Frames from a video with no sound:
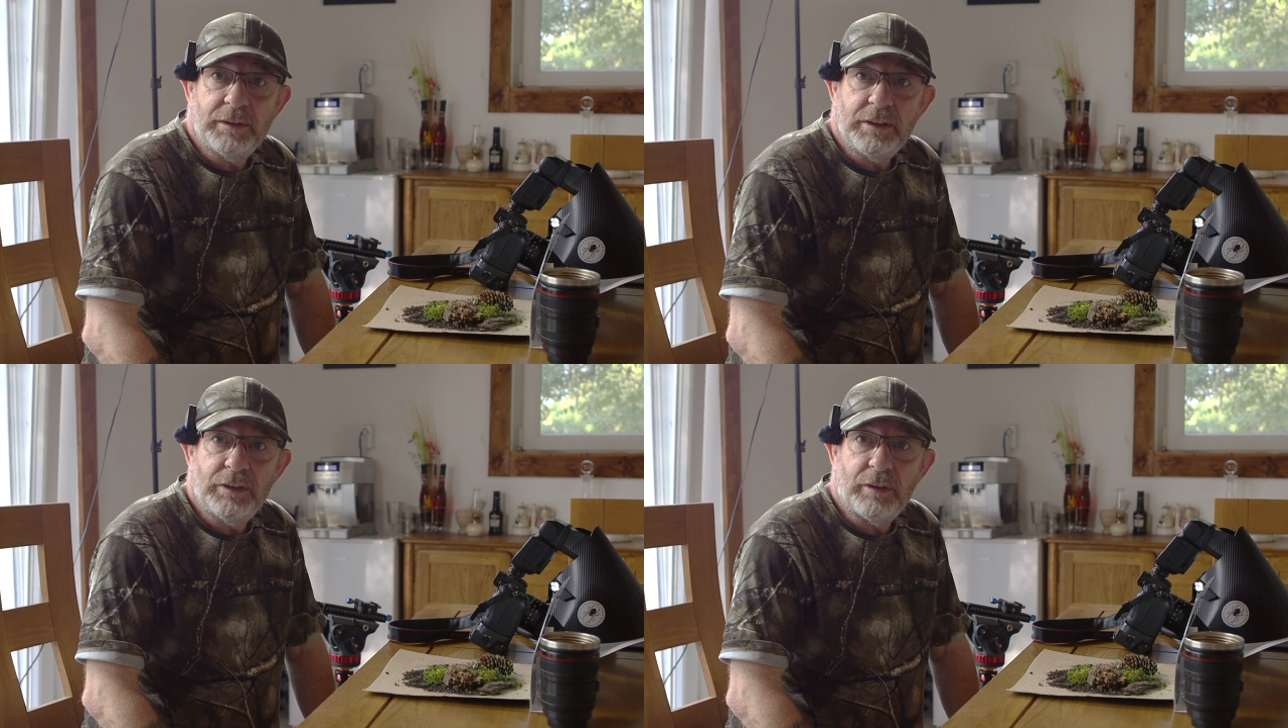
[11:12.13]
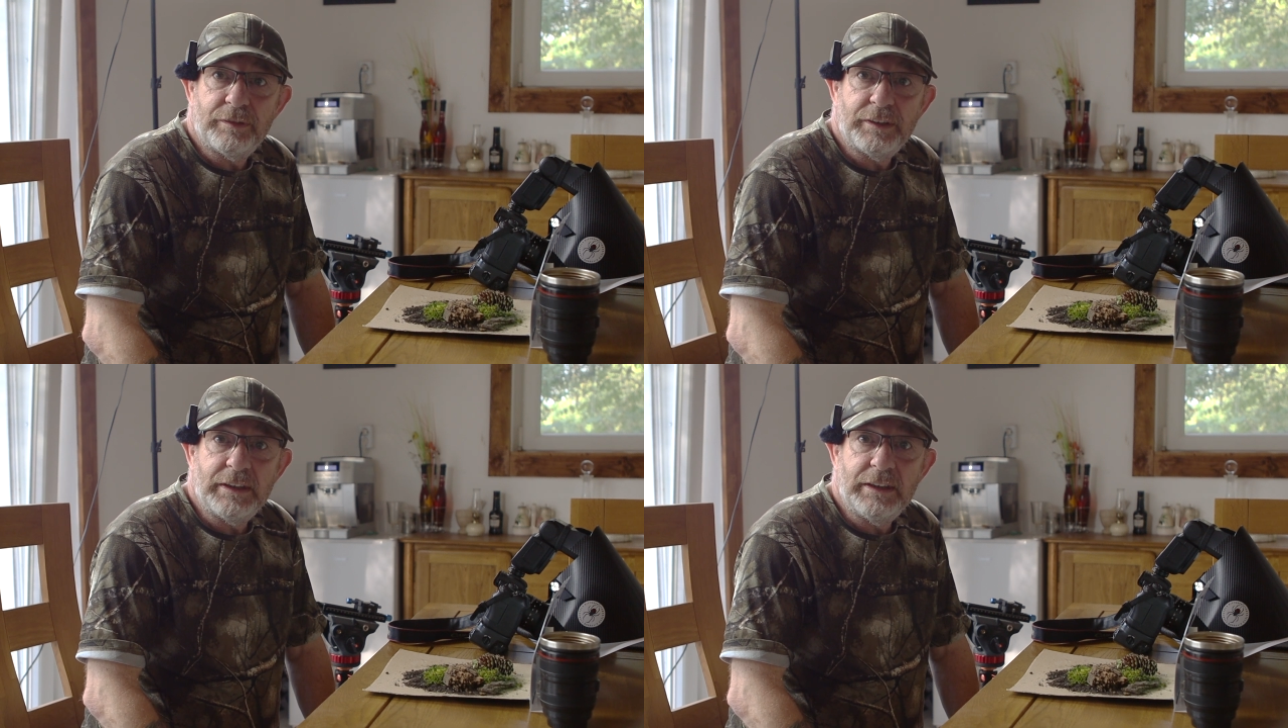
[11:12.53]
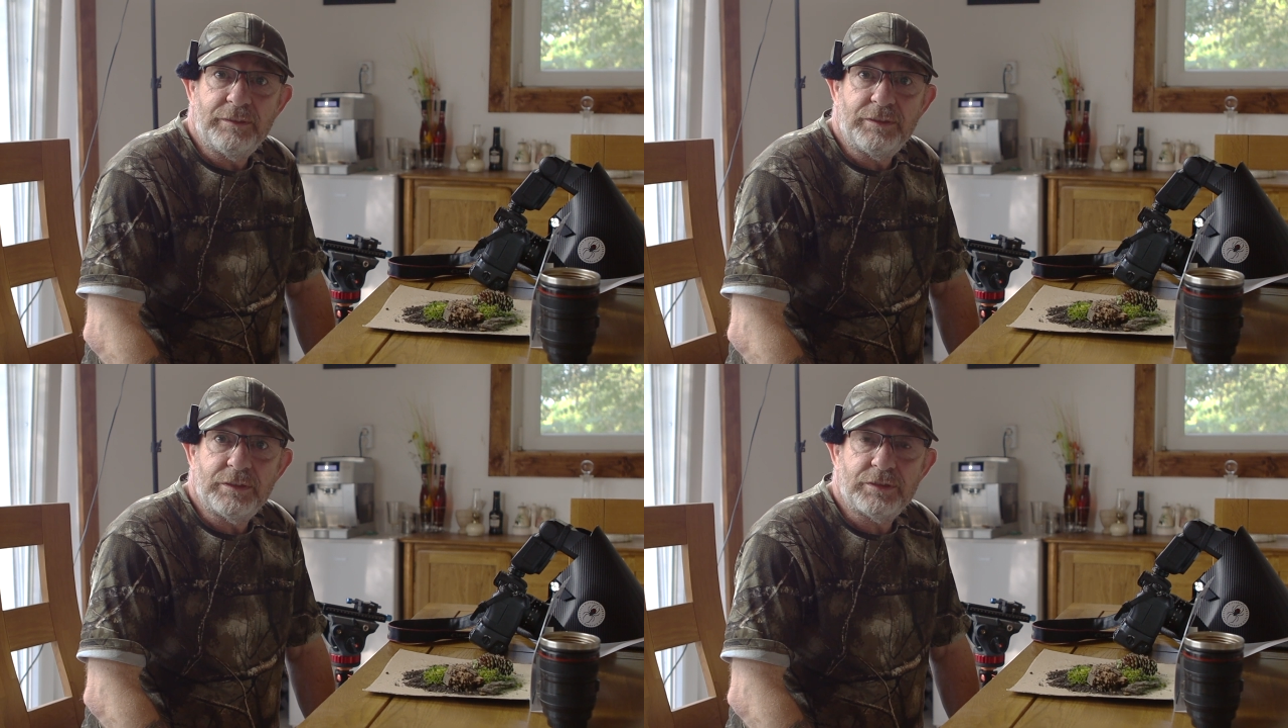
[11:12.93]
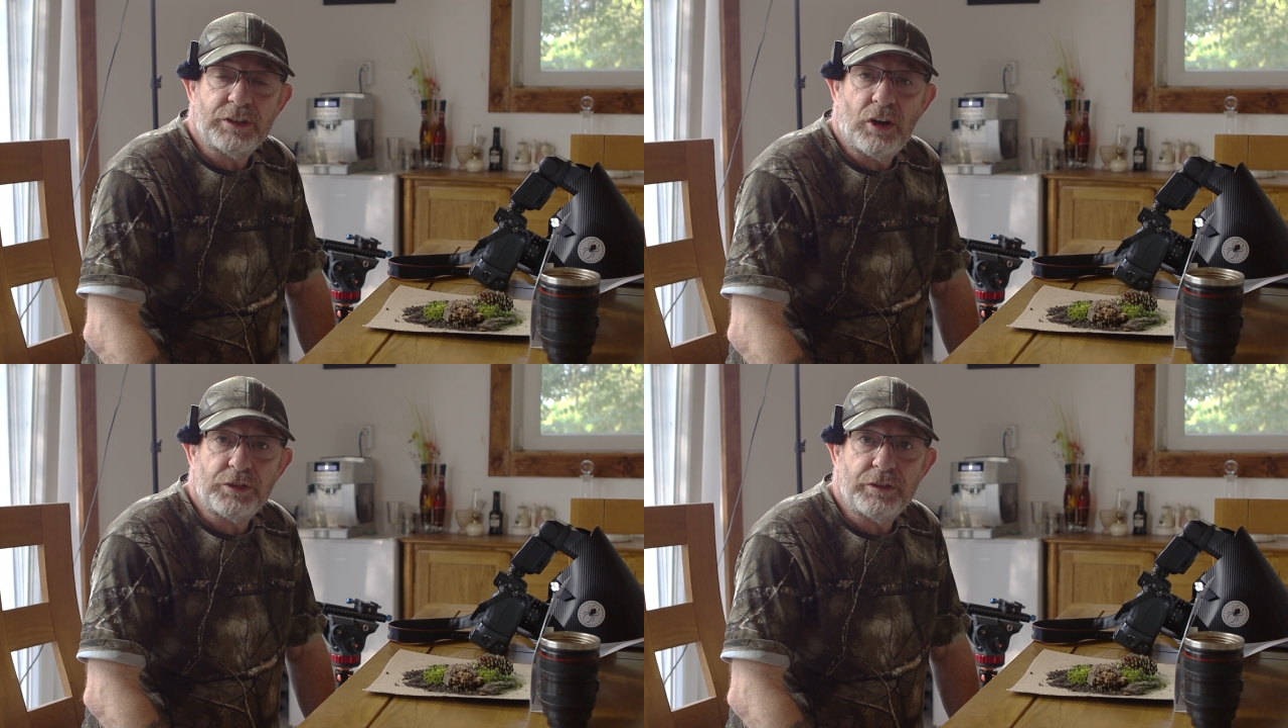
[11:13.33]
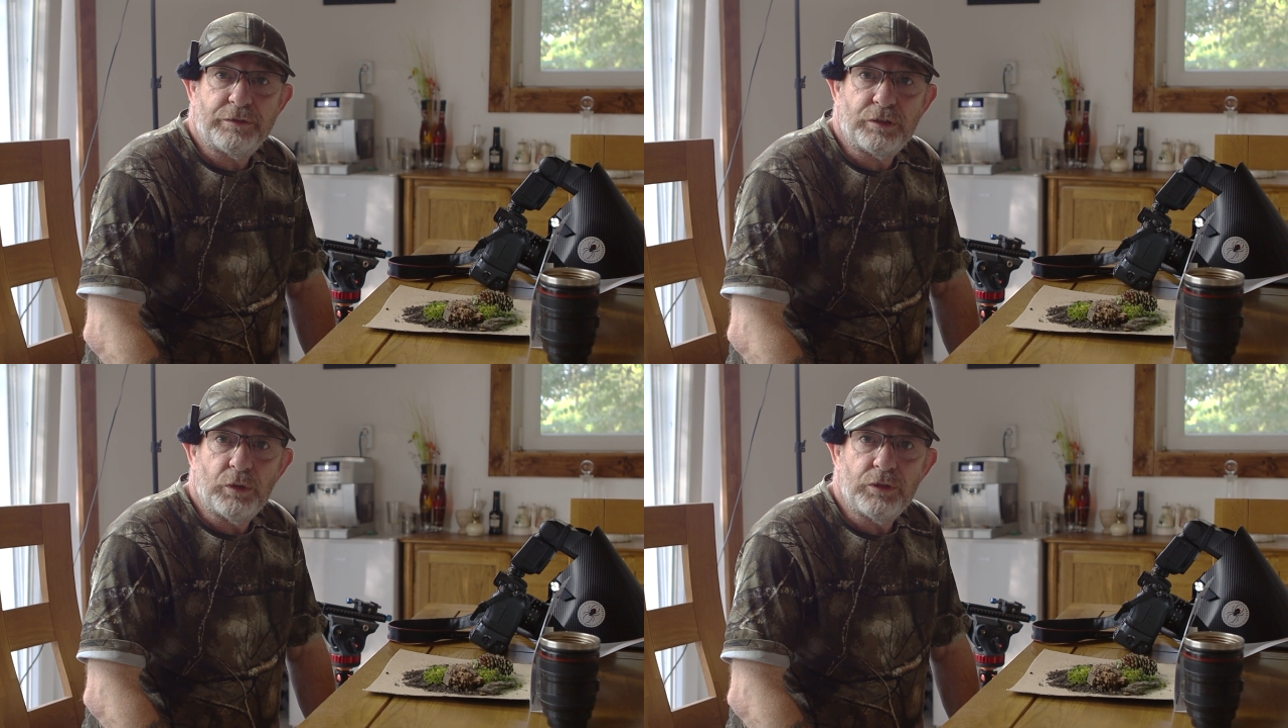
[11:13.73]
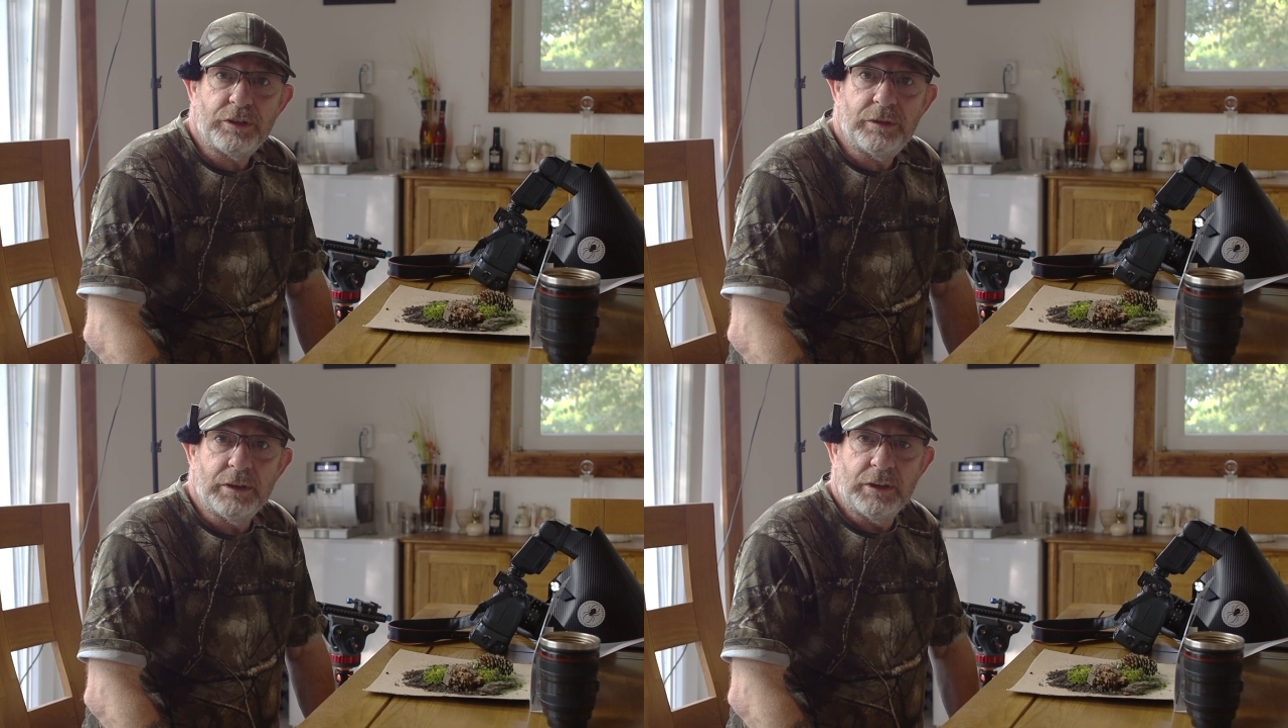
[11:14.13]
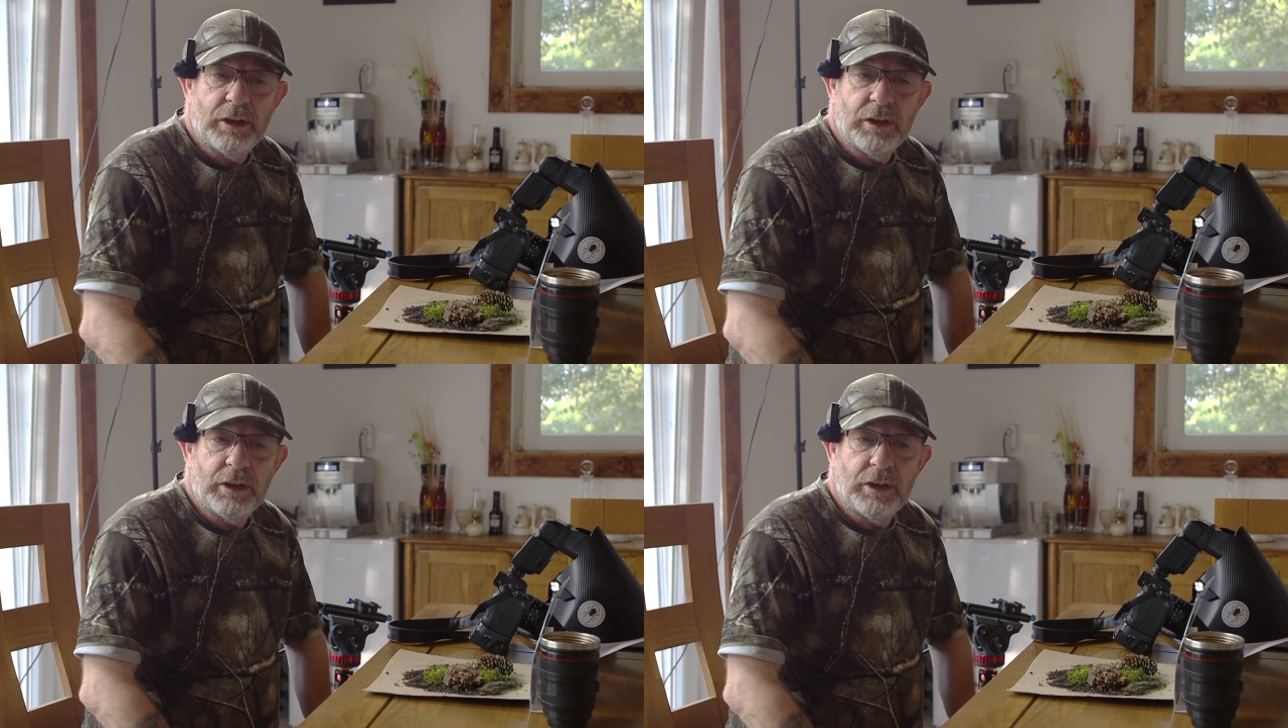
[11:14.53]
You know, if you start at the front and